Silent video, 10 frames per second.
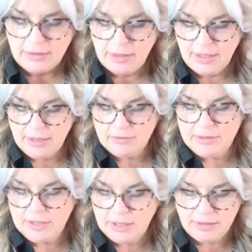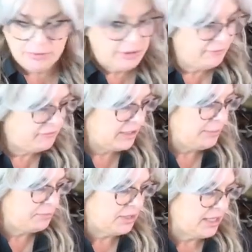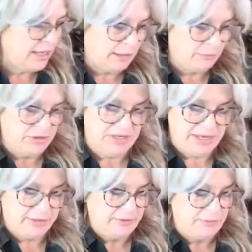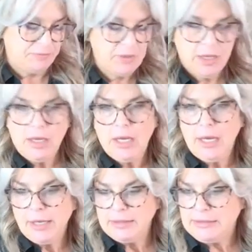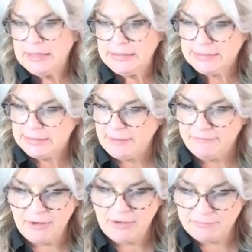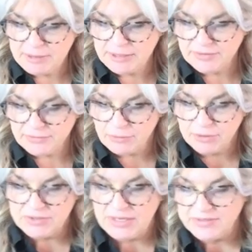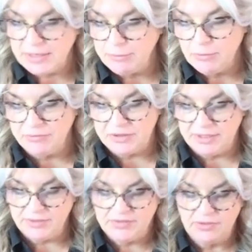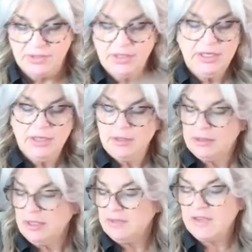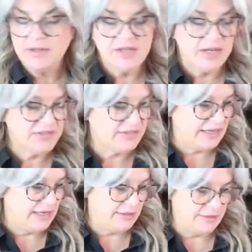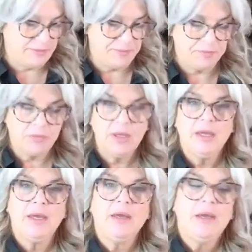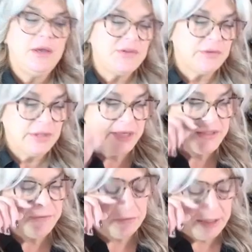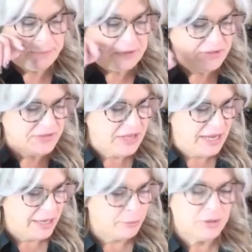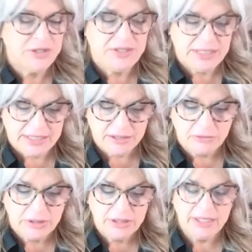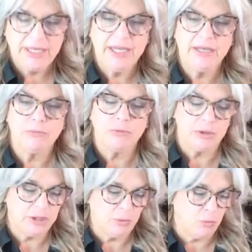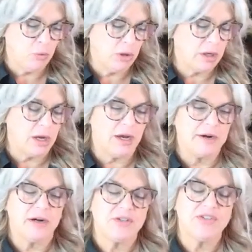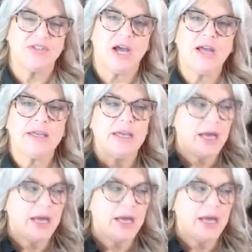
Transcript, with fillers: Now, I'm gonna flip the camera down. I gotta dust stuff off because of course as I move things, things get dusty. So let's flip this camera down and we're gonna work on our stocking.